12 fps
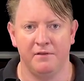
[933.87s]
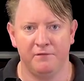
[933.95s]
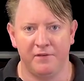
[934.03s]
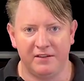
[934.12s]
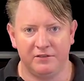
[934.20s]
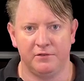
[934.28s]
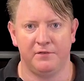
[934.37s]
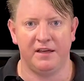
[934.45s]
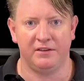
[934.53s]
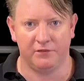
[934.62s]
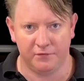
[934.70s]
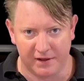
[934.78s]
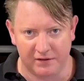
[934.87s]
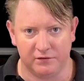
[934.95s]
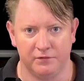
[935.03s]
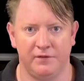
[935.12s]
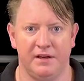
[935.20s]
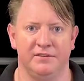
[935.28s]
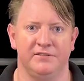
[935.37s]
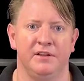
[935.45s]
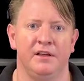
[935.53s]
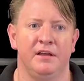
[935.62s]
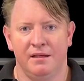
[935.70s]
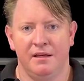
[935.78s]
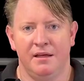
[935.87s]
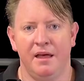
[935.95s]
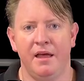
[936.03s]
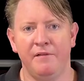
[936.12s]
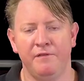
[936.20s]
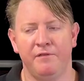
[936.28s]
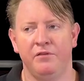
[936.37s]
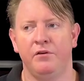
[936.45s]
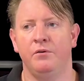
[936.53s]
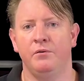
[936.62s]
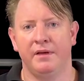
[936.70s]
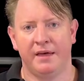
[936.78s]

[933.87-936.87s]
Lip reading: face-to-face, face-to-face. If you